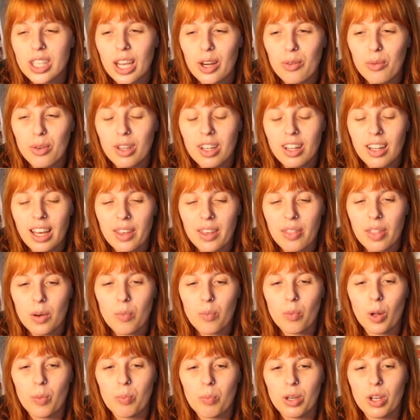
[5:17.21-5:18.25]
I really like
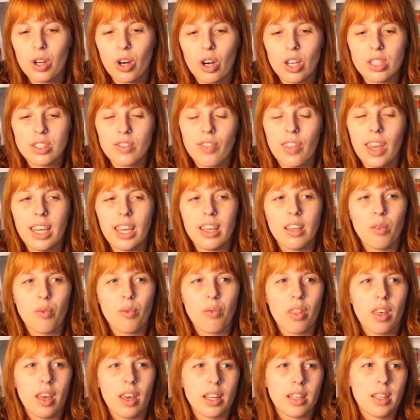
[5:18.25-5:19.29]
that one because they give
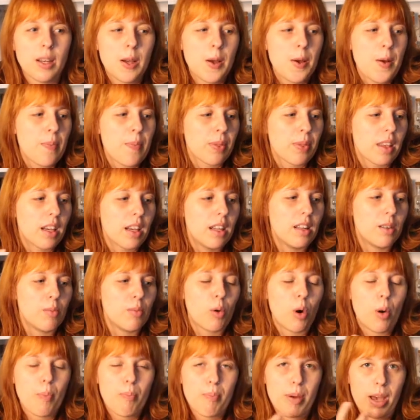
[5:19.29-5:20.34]
that a little
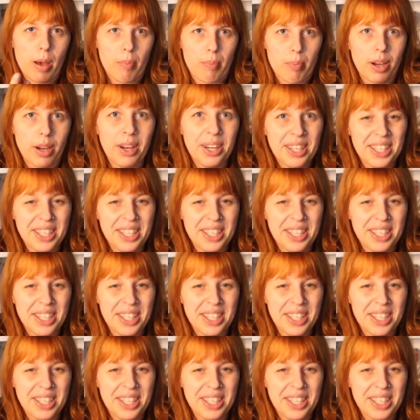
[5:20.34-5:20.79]
more pep.